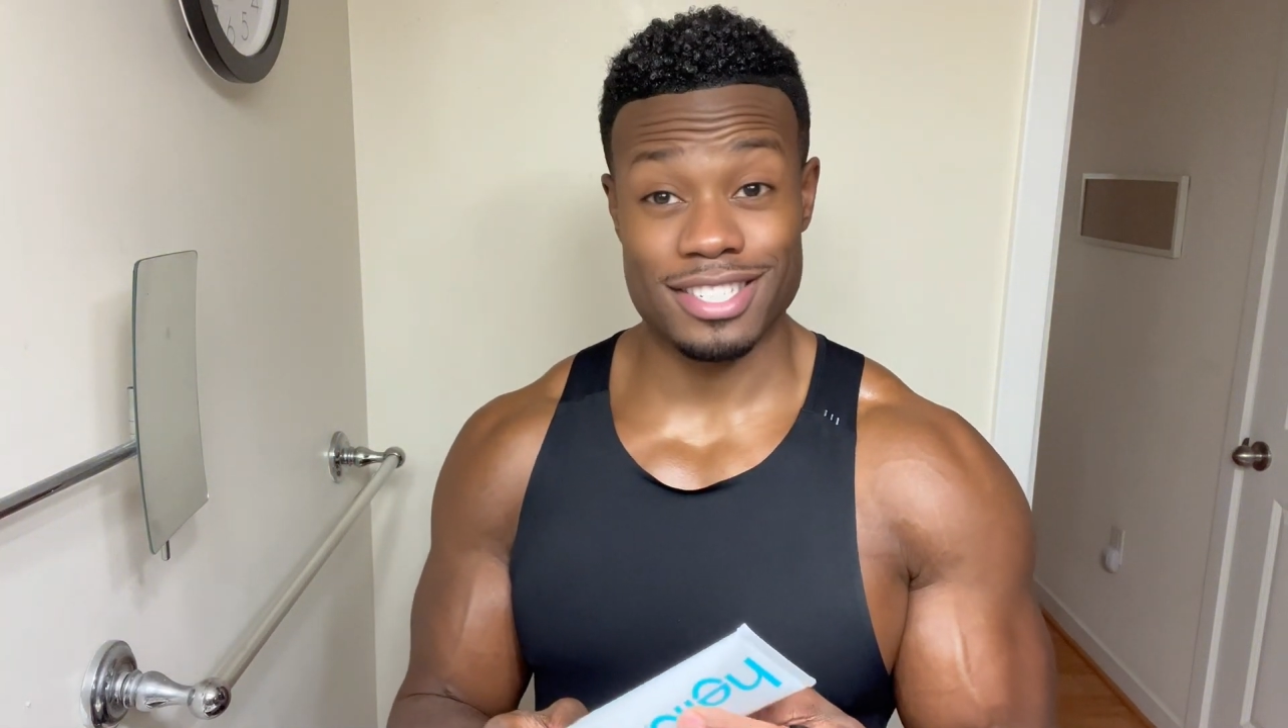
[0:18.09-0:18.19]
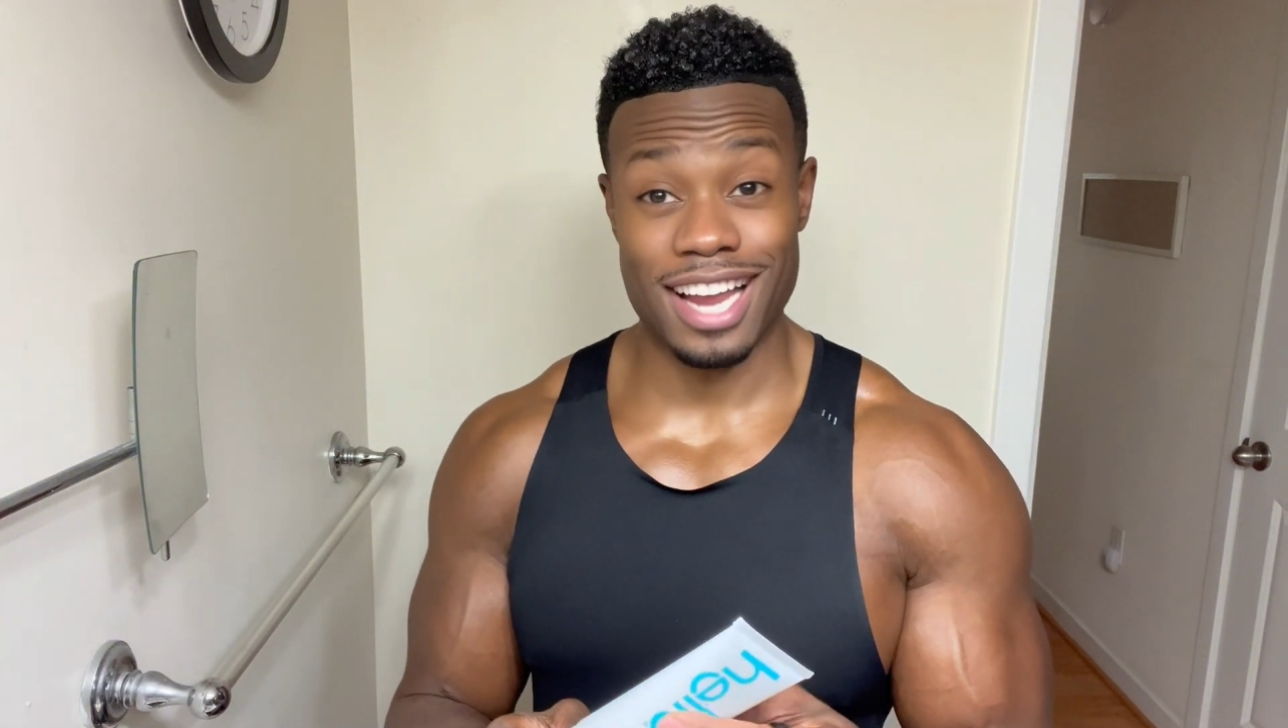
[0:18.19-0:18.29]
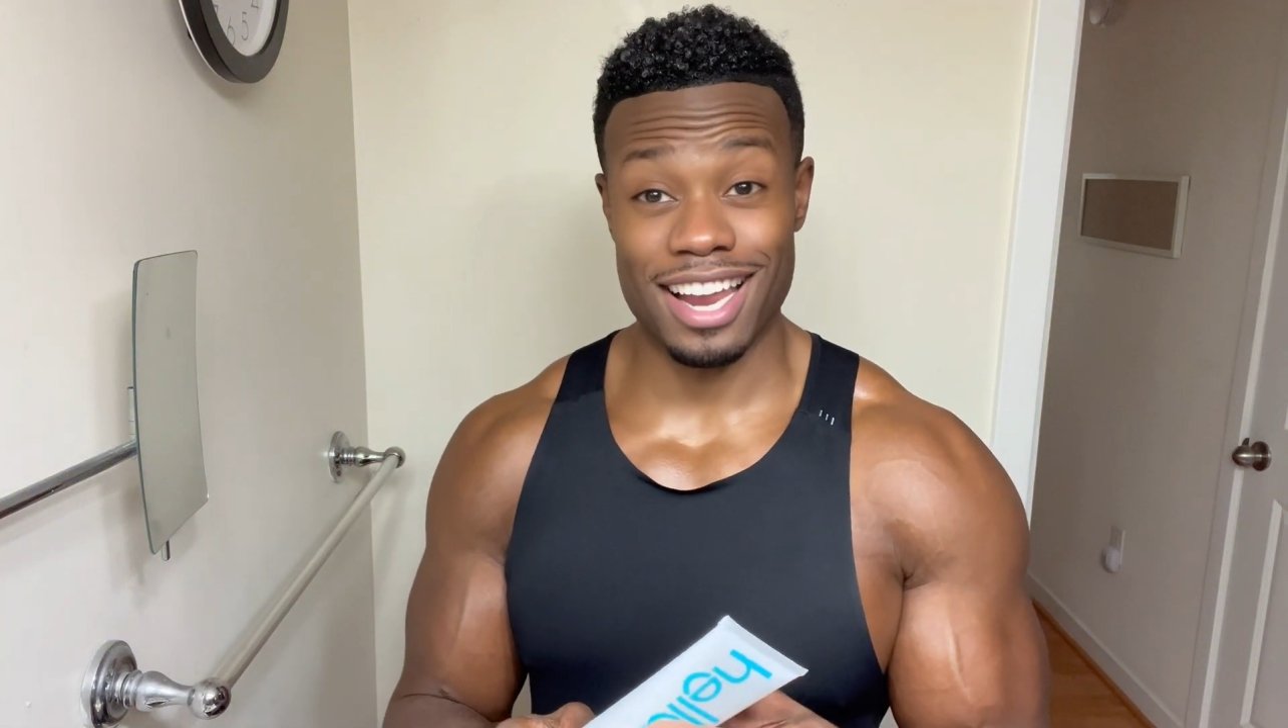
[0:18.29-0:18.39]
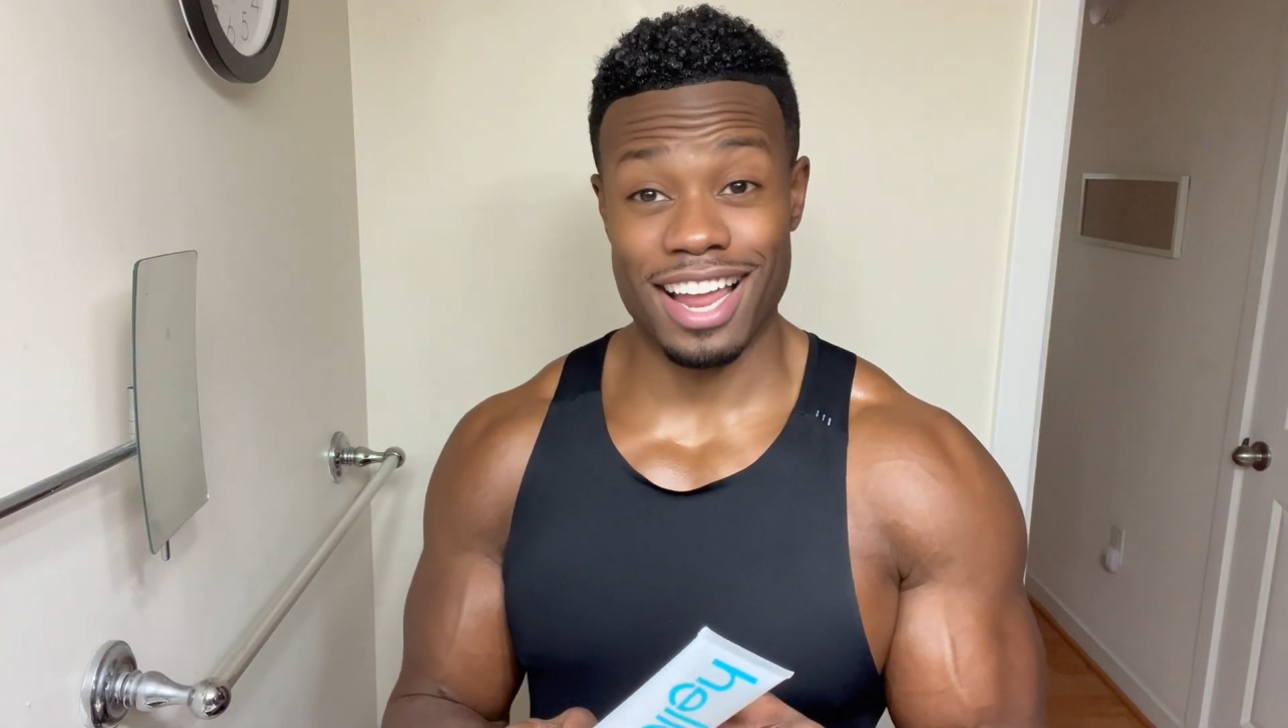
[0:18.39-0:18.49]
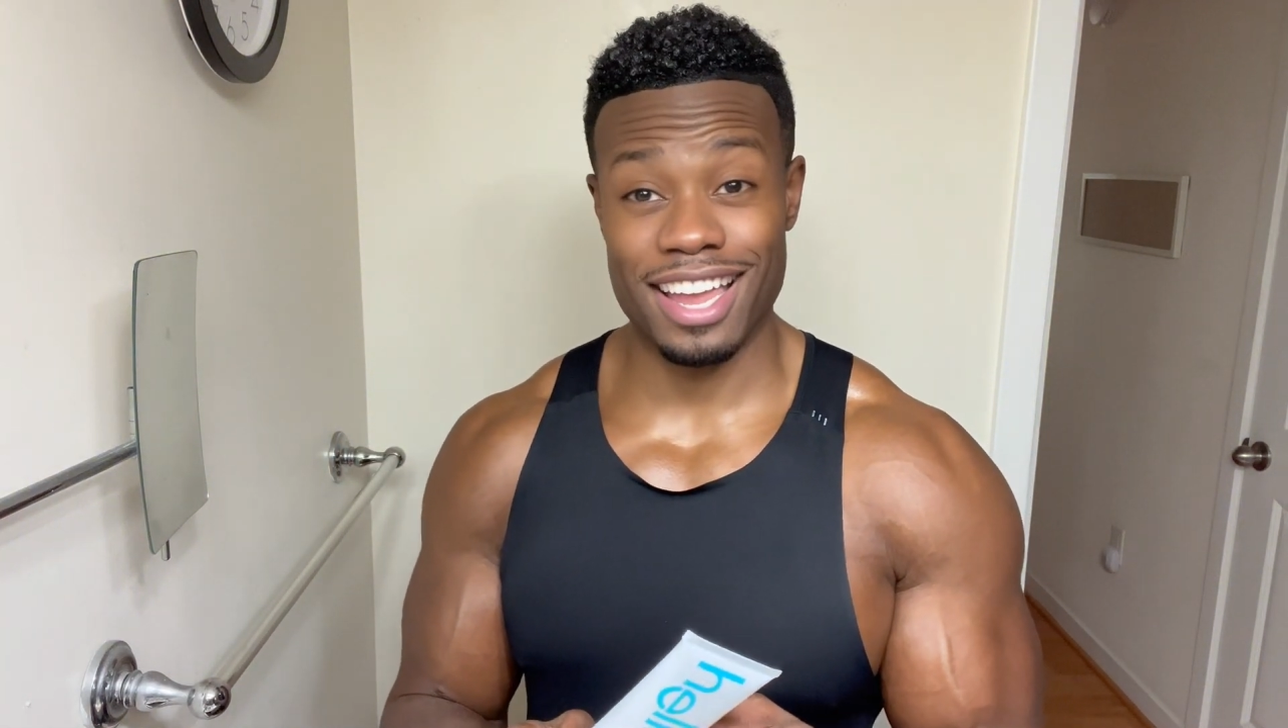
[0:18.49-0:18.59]

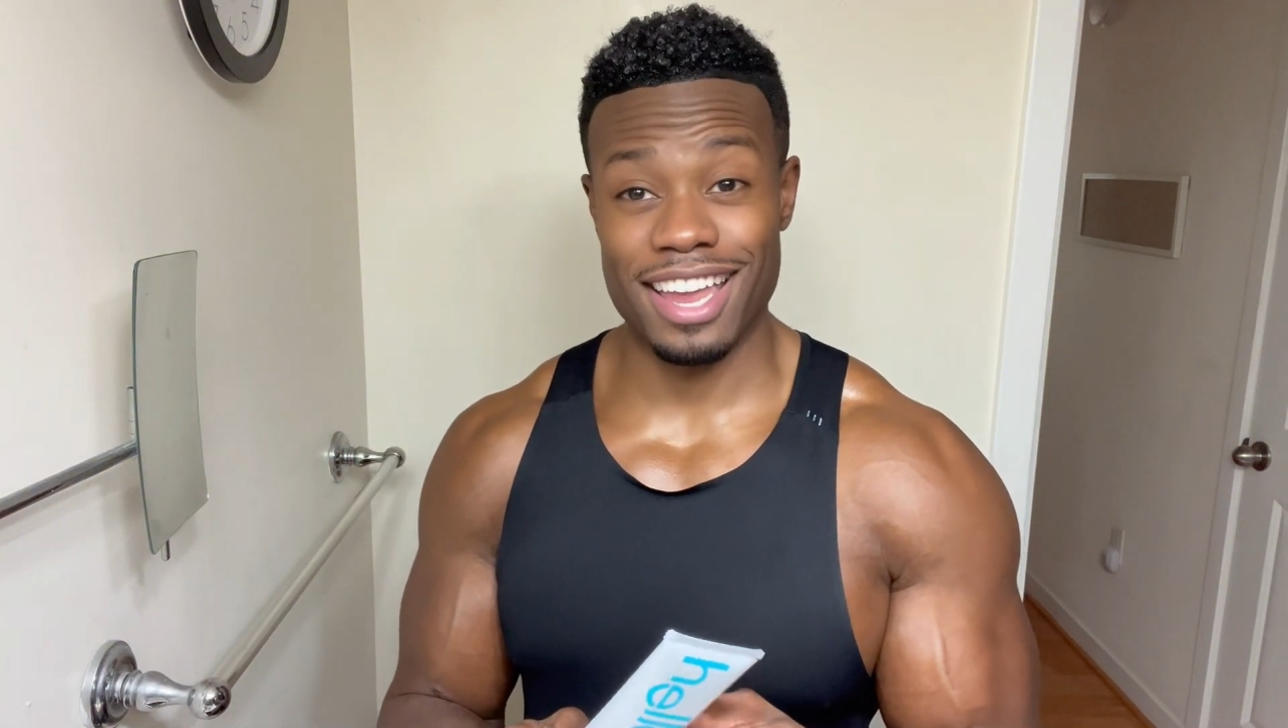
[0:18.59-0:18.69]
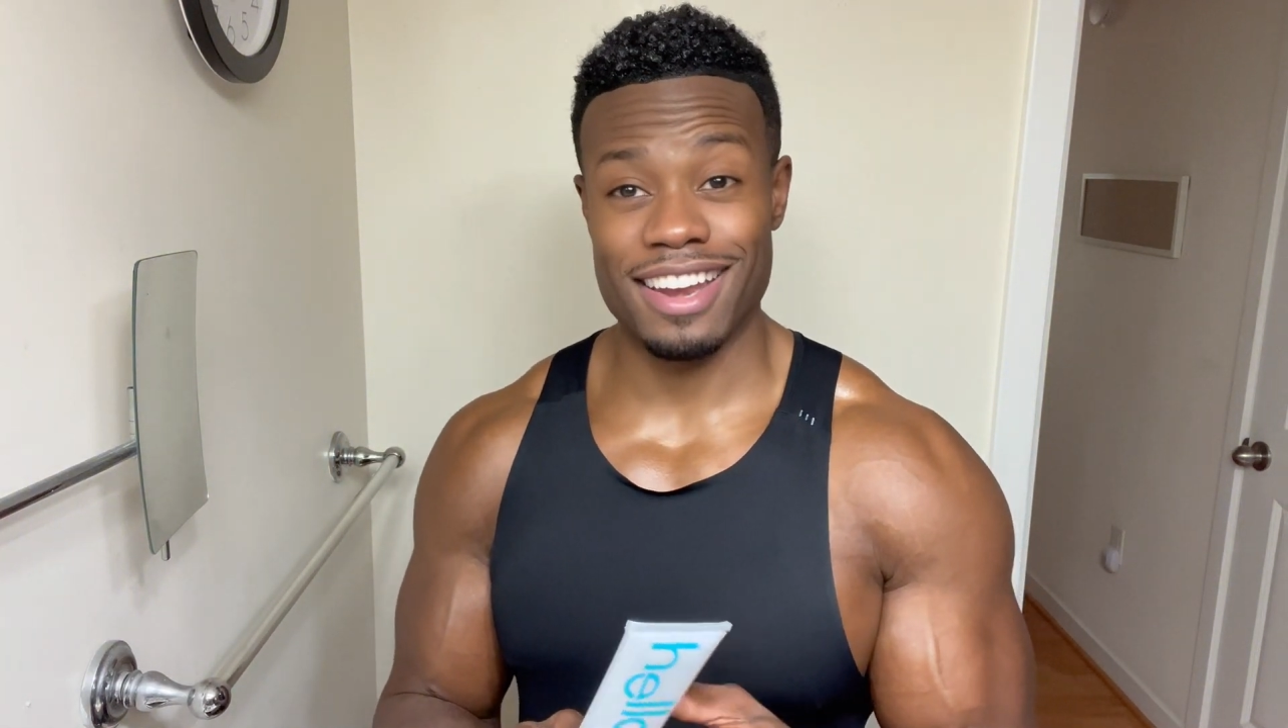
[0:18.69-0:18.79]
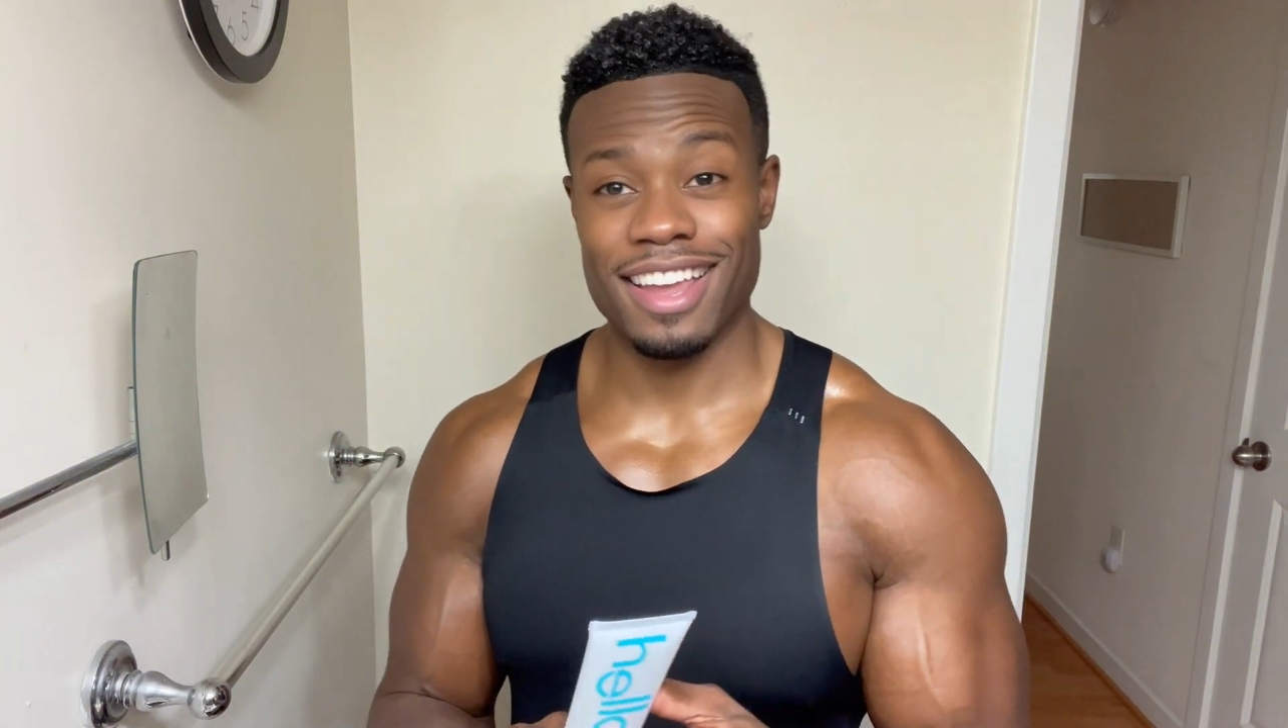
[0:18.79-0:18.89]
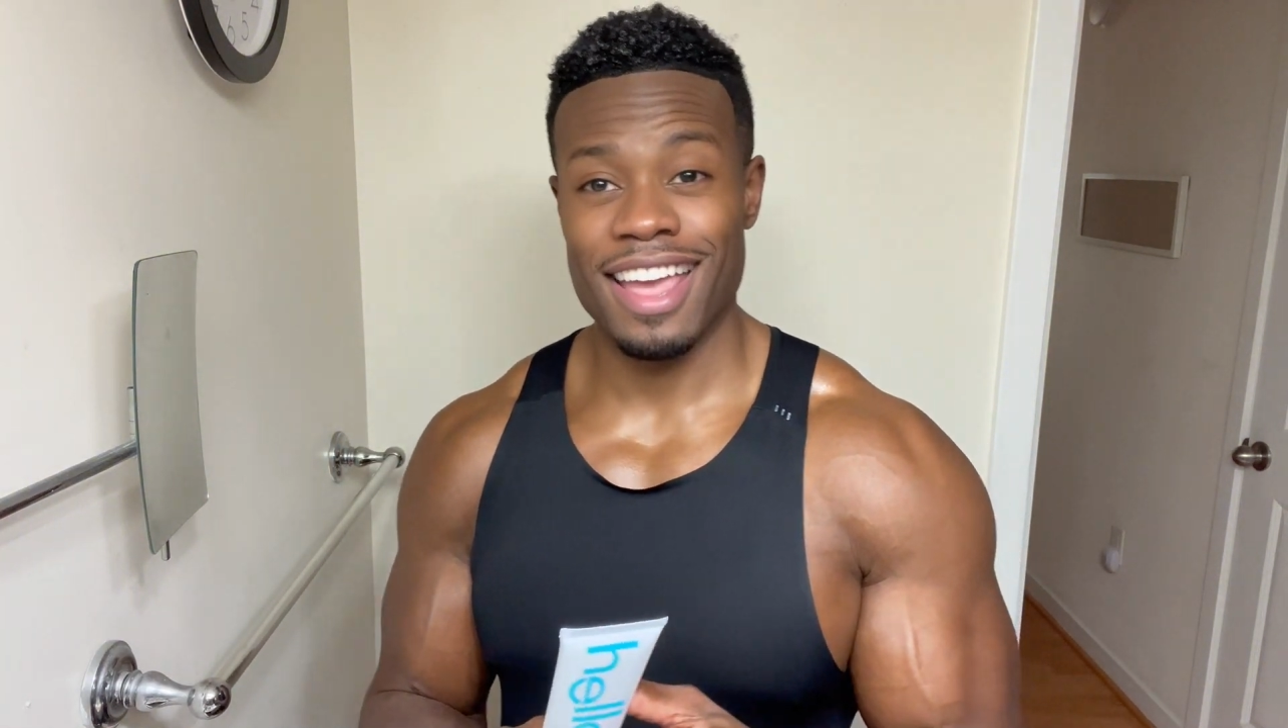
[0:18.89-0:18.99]
I like it,